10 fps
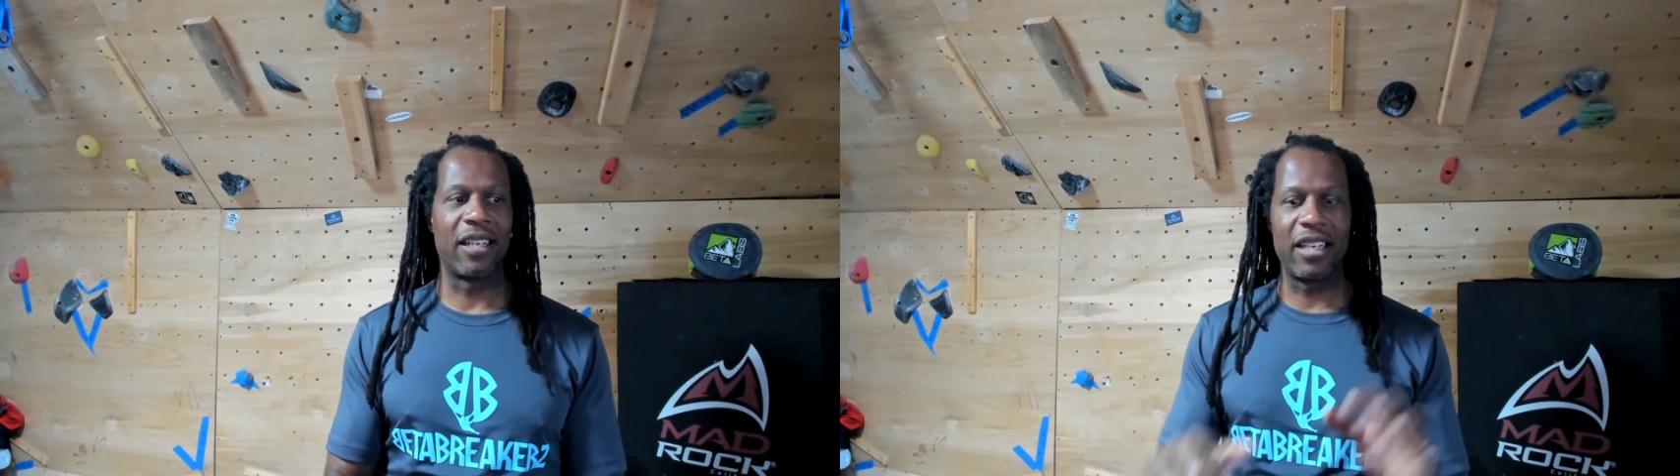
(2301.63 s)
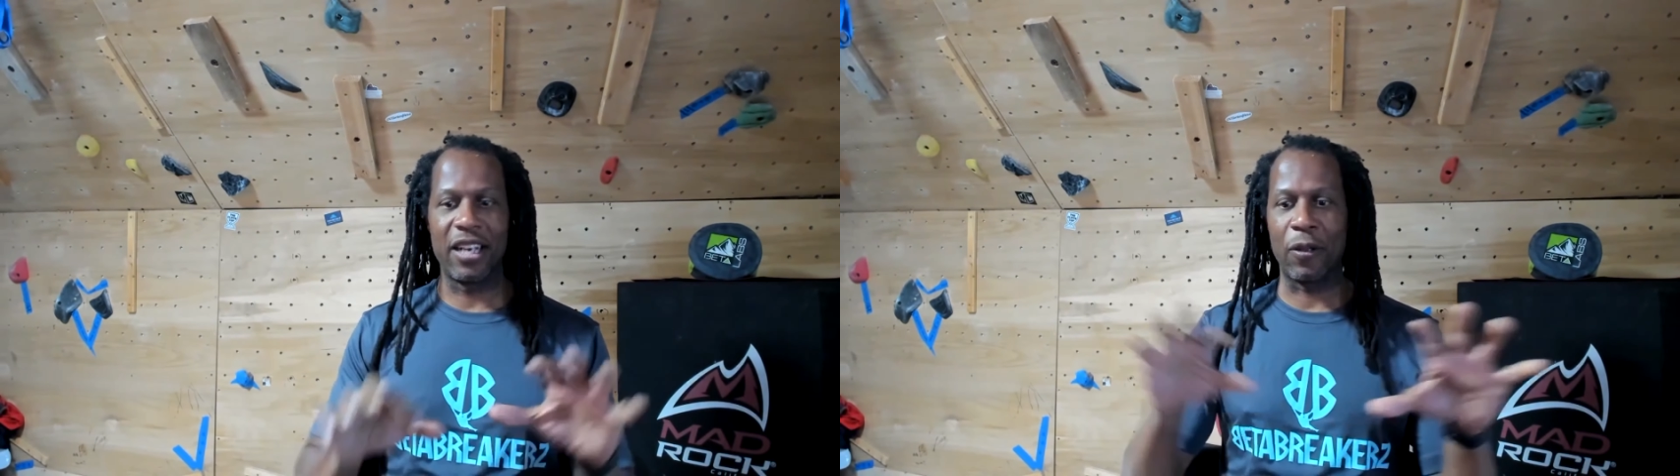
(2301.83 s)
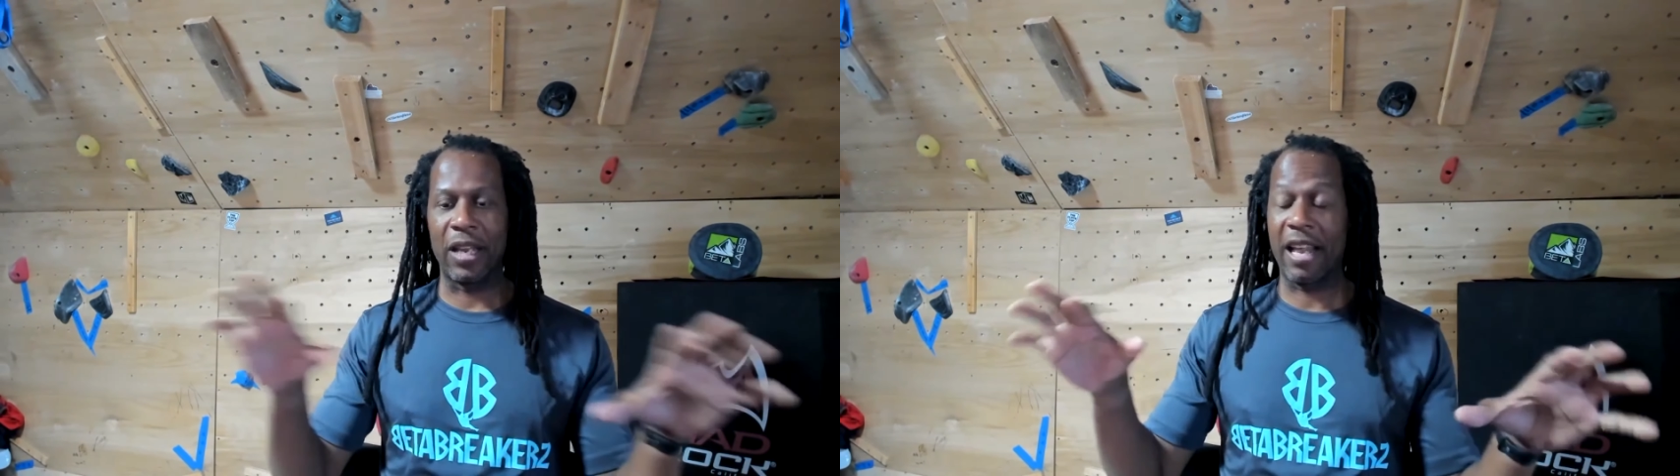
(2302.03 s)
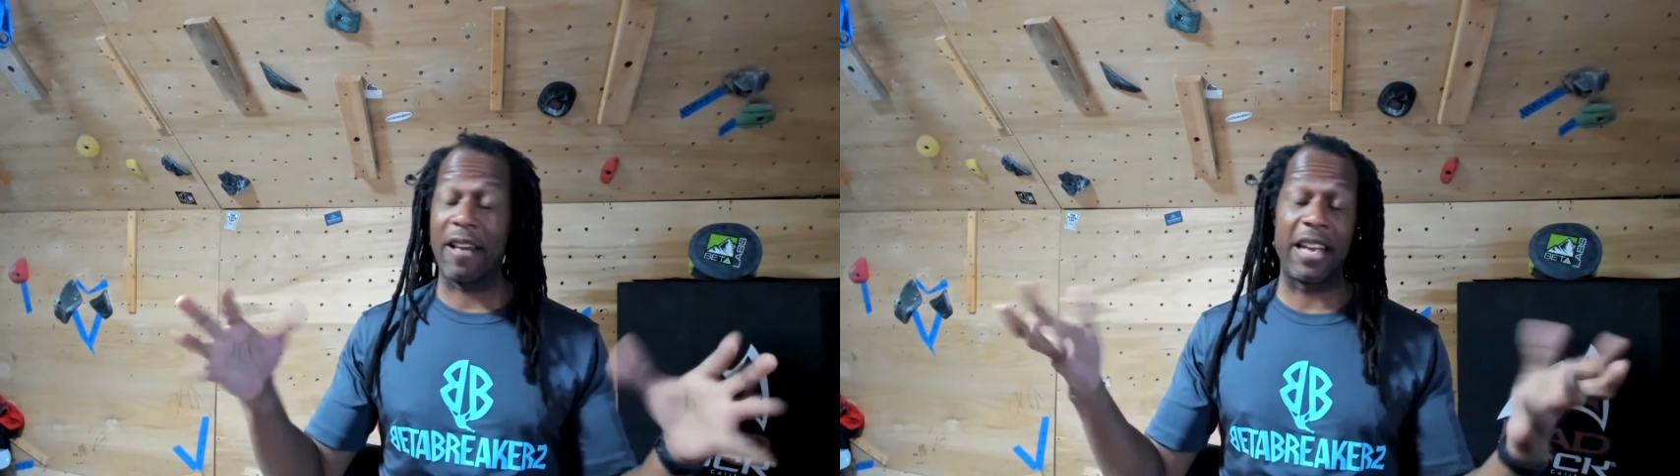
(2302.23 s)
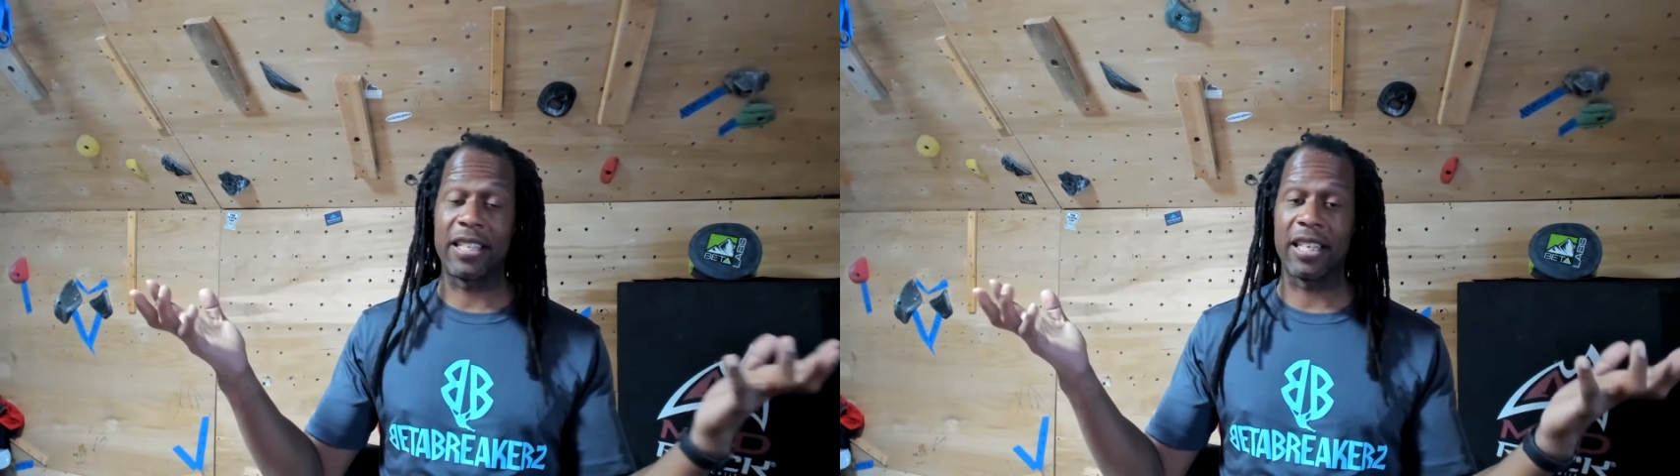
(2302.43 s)
You know,
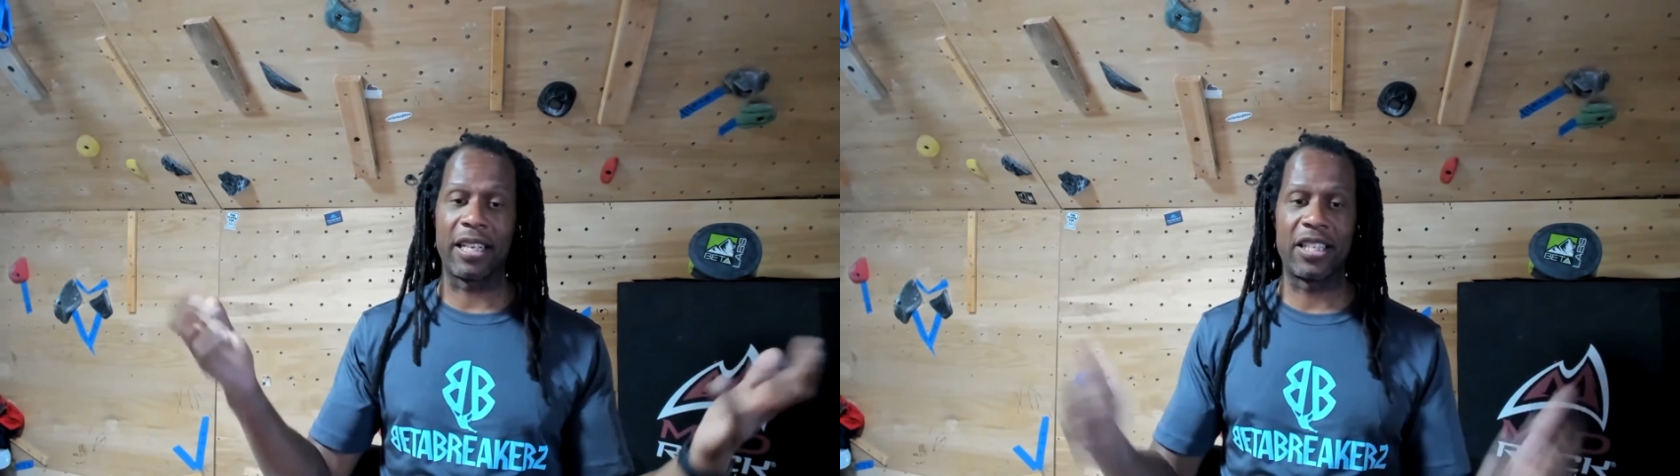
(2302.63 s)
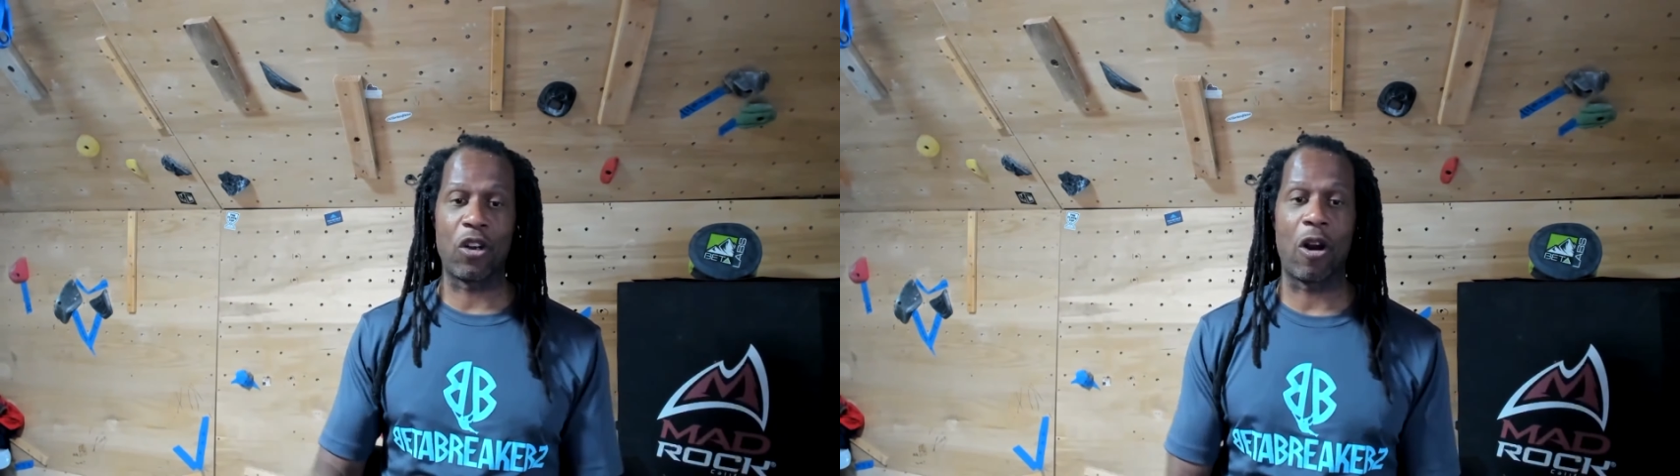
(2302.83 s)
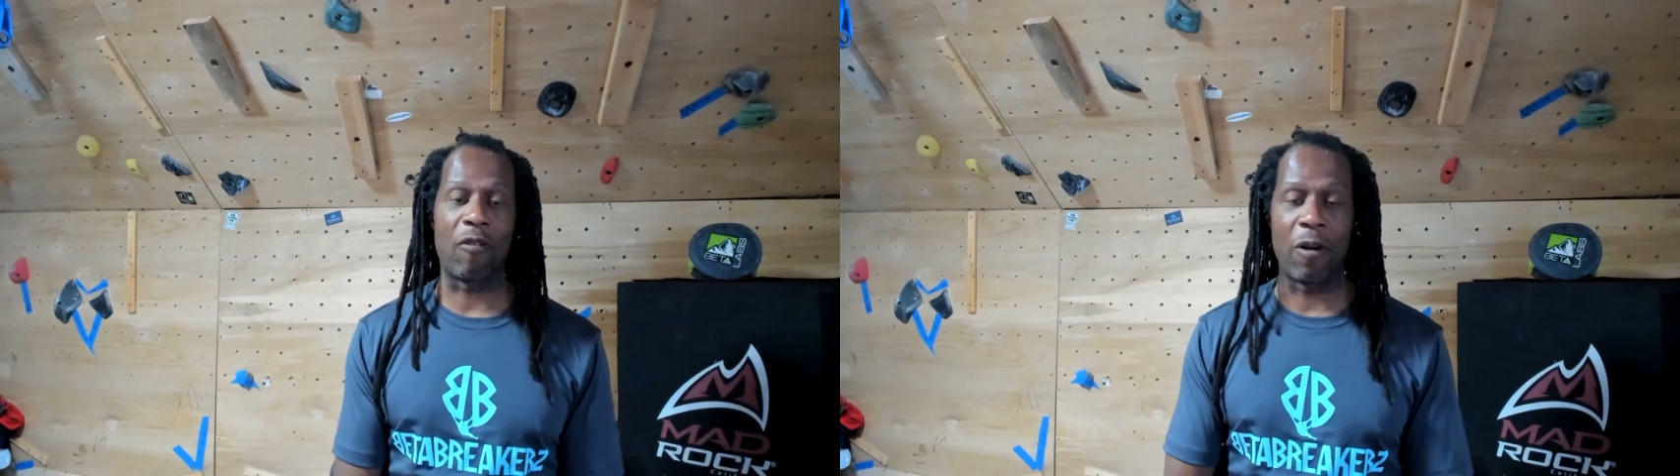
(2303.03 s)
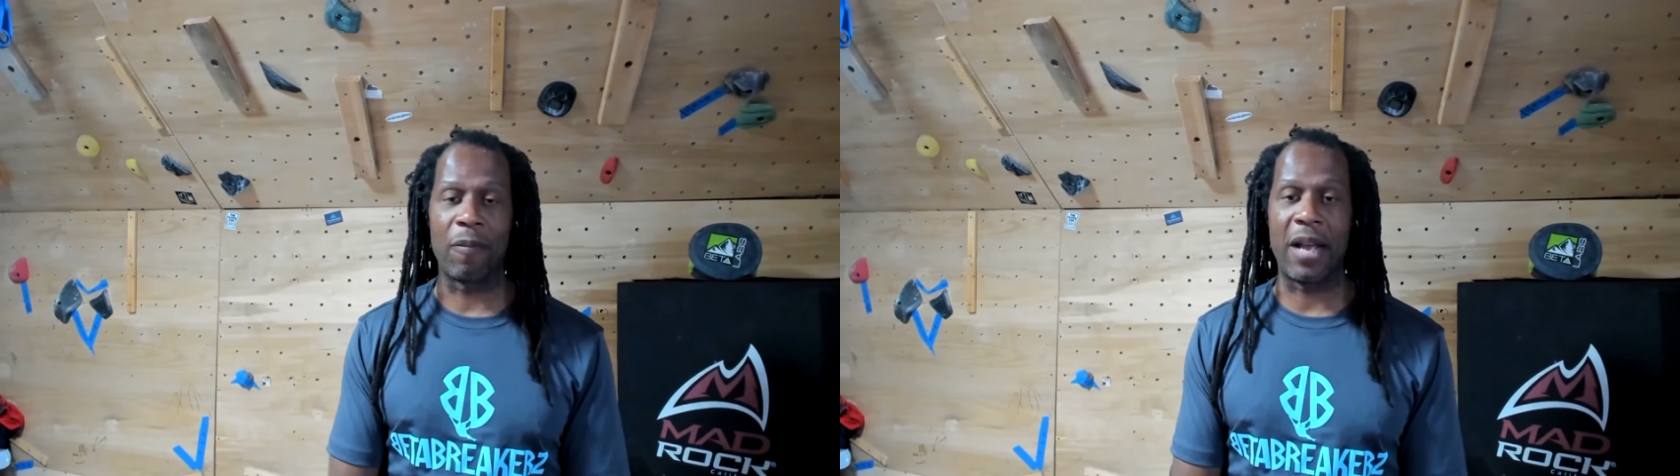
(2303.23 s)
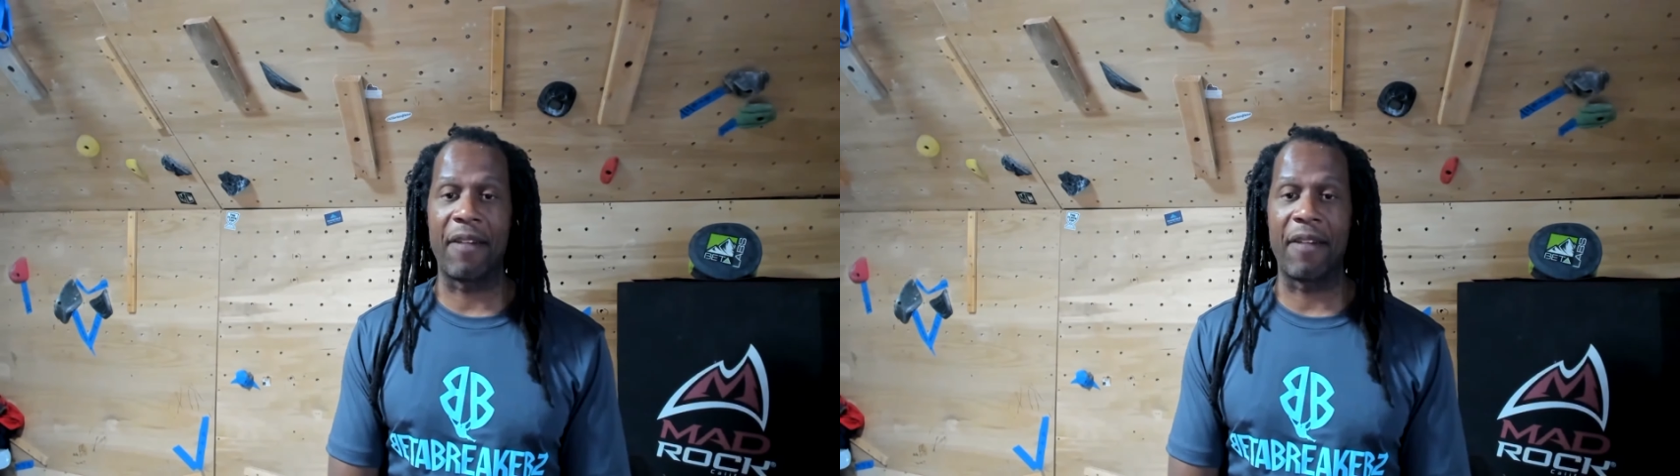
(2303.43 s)
and it's a it's an art form